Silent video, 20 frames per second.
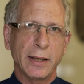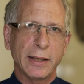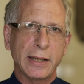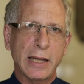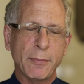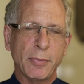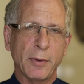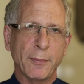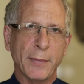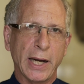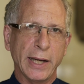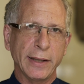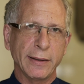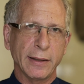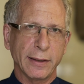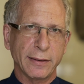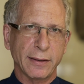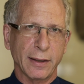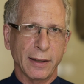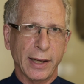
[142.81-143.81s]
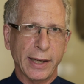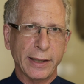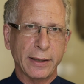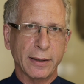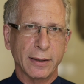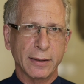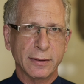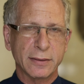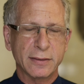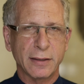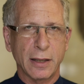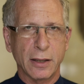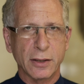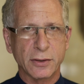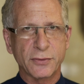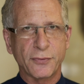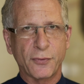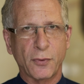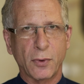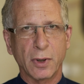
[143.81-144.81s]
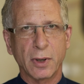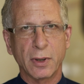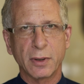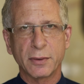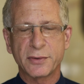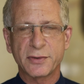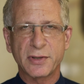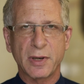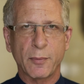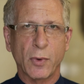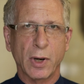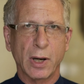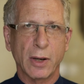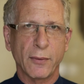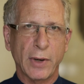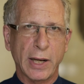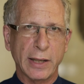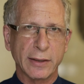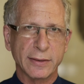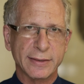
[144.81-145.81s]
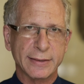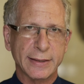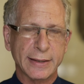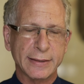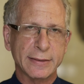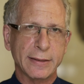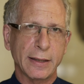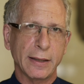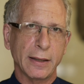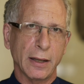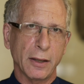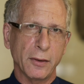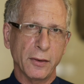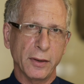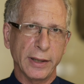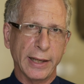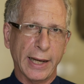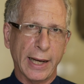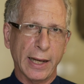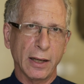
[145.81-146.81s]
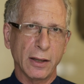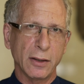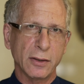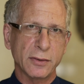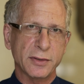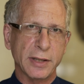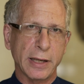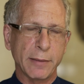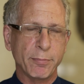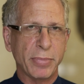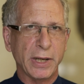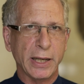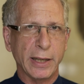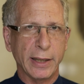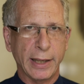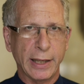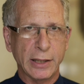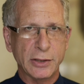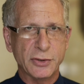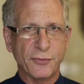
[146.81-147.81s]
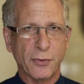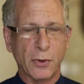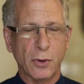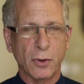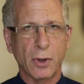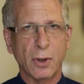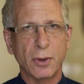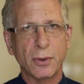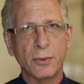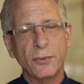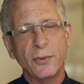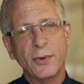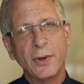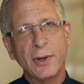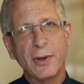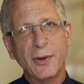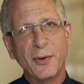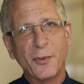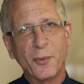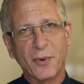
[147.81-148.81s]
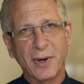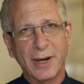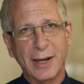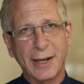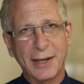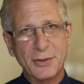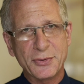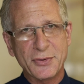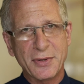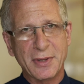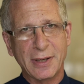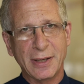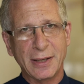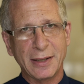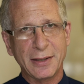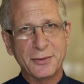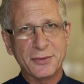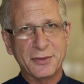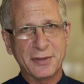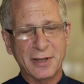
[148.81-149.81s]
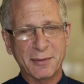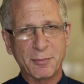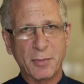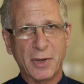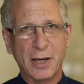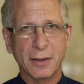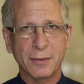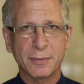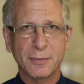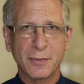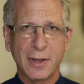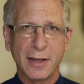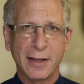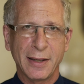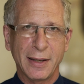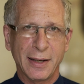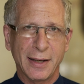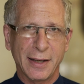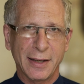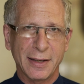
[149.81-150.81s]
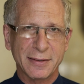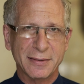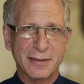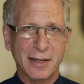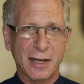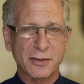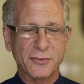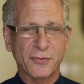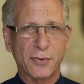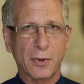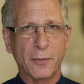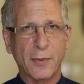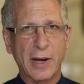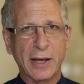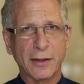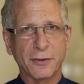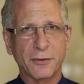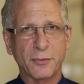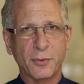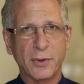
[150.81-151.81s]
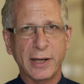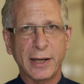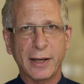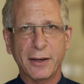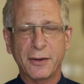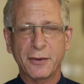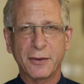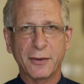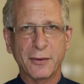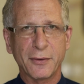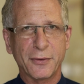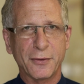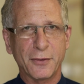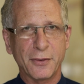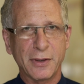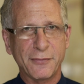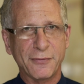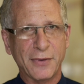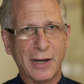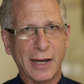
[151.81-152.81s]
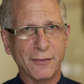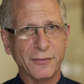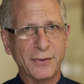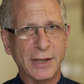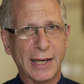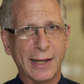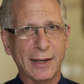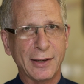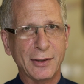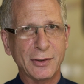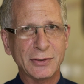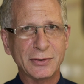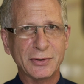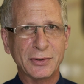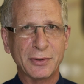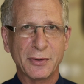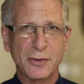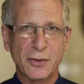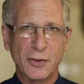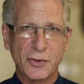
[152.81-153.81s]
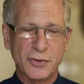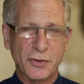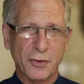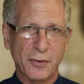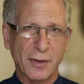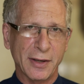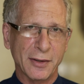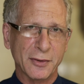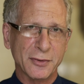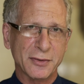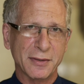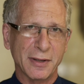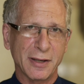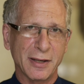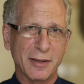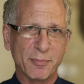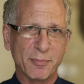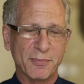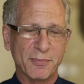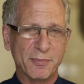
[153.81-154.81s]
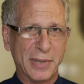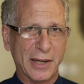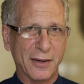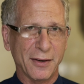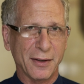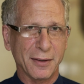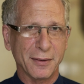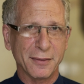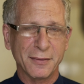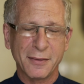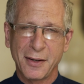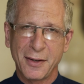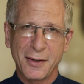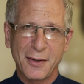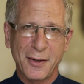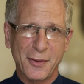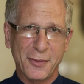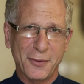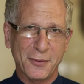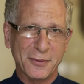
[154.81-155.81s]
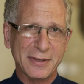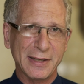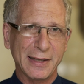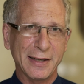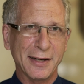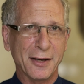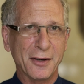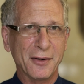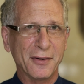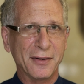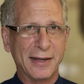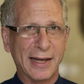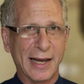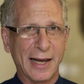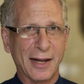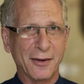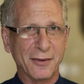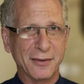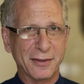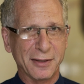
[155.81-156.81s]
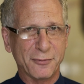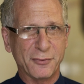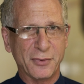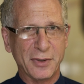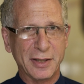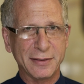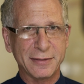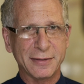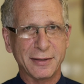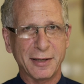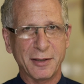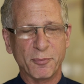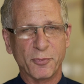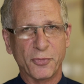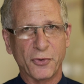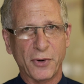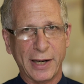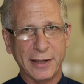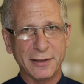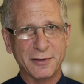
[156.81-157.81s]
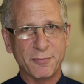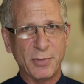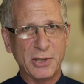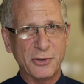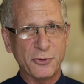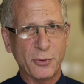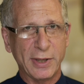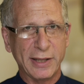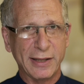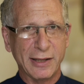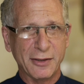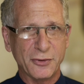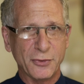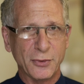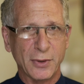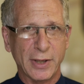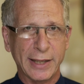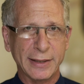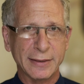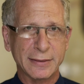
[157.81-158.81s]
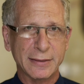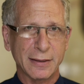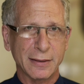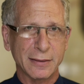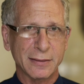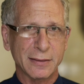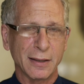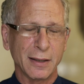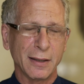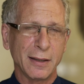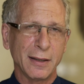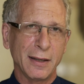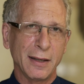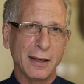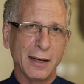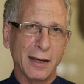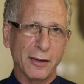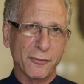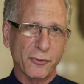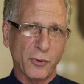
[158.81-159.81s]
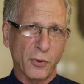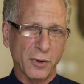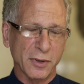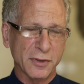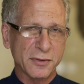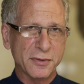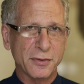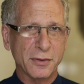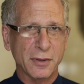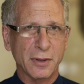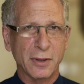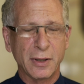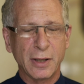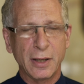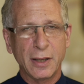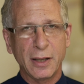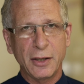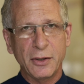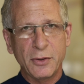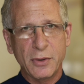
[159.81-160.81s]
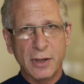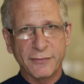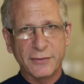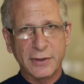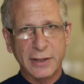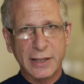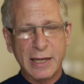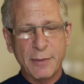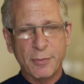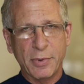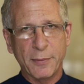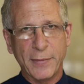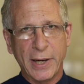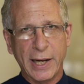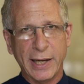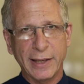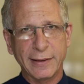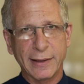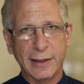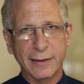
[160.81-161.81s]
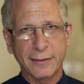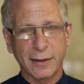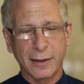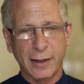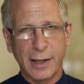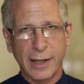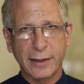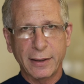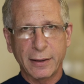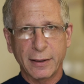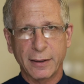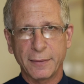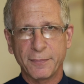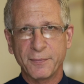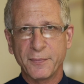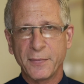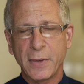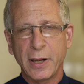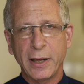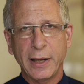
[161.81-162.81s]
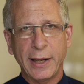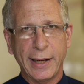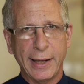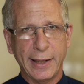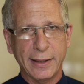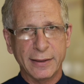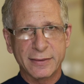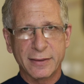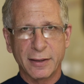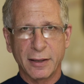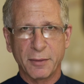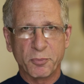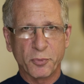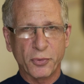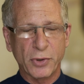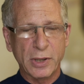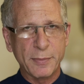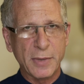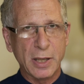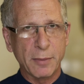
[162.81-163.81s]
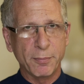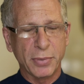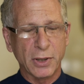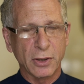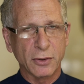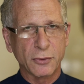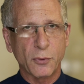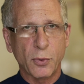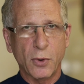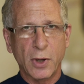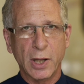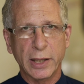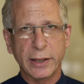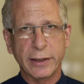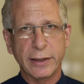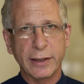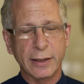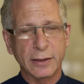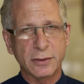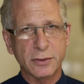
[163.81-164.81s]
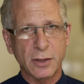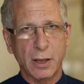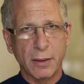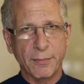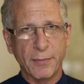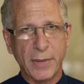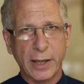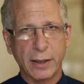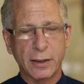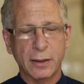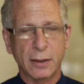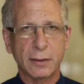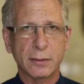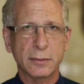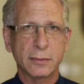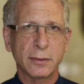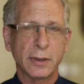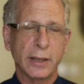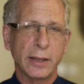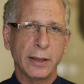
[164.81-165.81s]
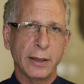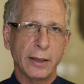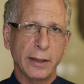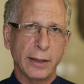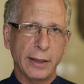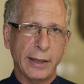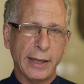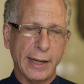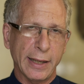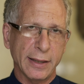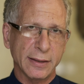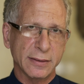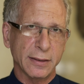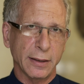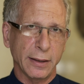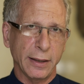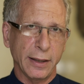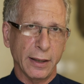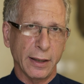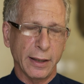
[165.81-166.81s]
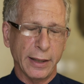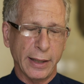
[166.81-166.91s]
Keep in mind that the Leica sells for somewhere around $1,600 at B&H Photo, whereas the Sigma sells for around $335. So there's about a $1,300 difference in price between the two lenses. Of course, you have to keep in mind that the Leica has a premium build quality. It's all metal. It has an